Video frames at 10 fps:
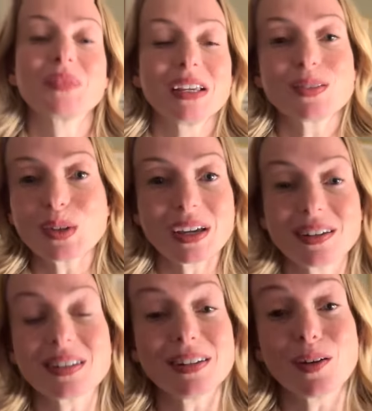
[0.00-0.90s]
He's looking
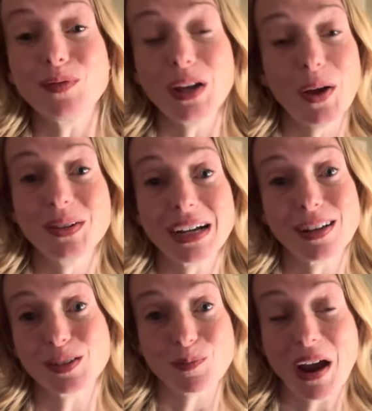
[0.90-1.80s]
into lovely
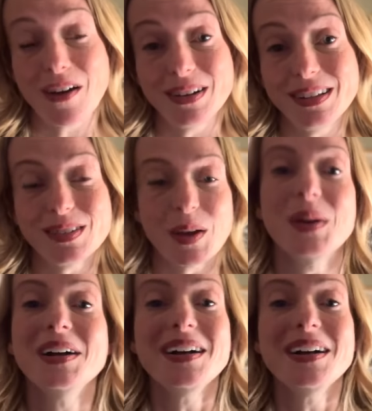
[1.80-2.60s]
hotels, apparently, so